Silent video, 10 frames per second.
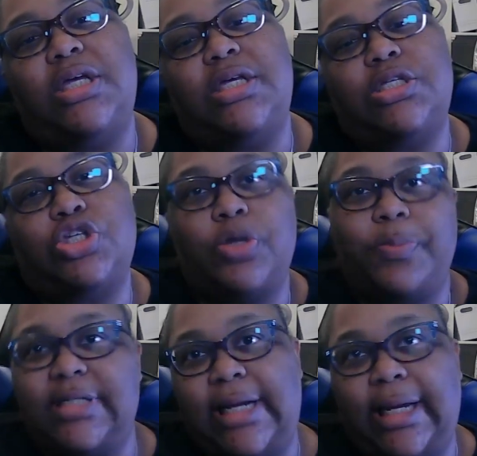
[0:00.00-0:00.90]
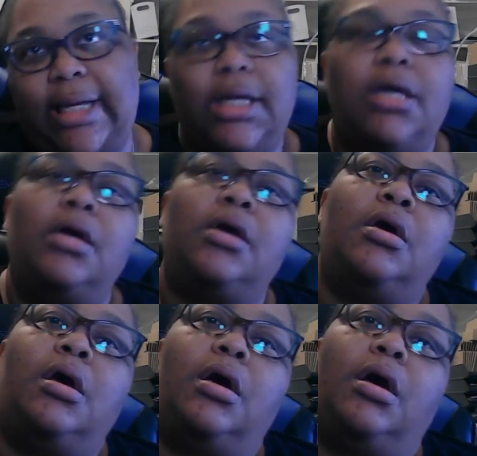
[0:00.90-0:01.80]
is copacetic.
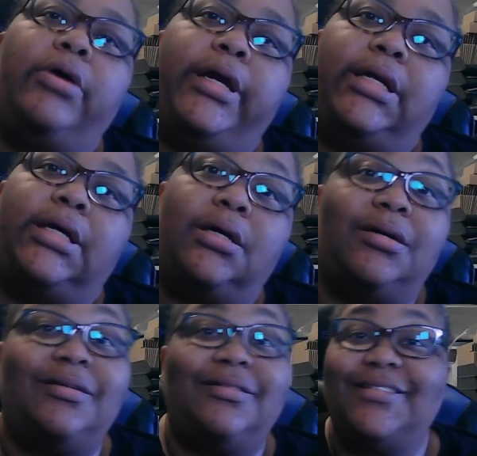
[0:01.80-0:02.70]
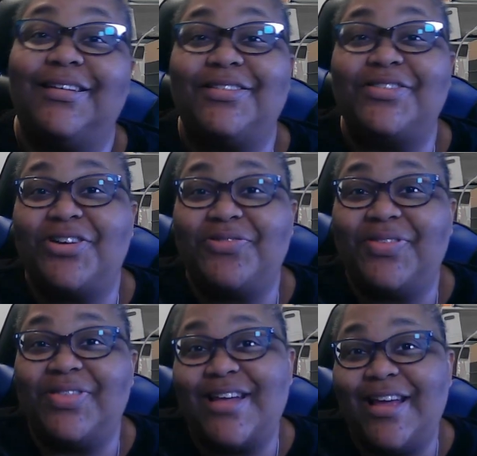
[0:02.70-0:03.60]
All right, let's get started
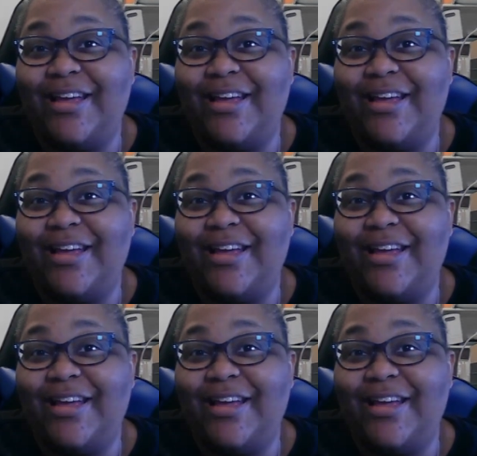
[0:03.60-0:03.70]
with the day.